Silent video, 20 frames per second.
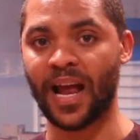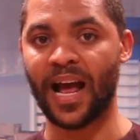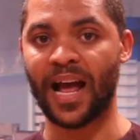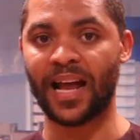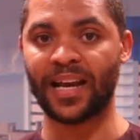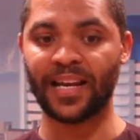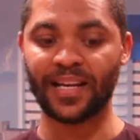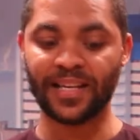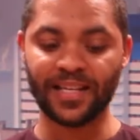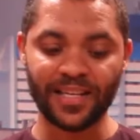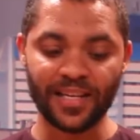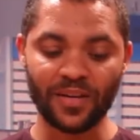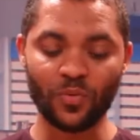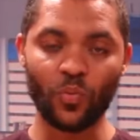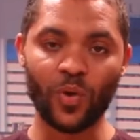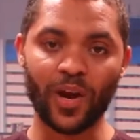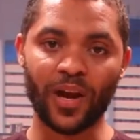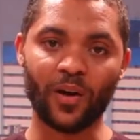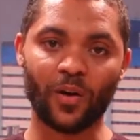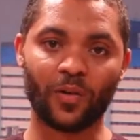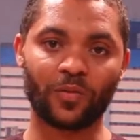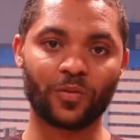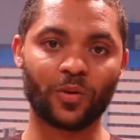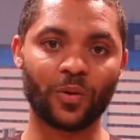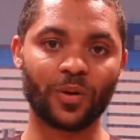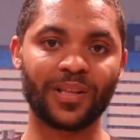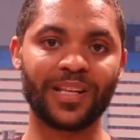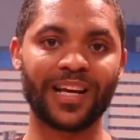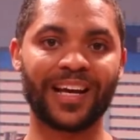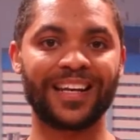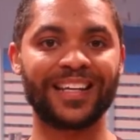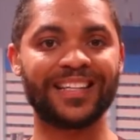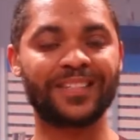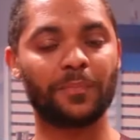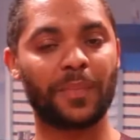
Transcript: And a key way of doing that is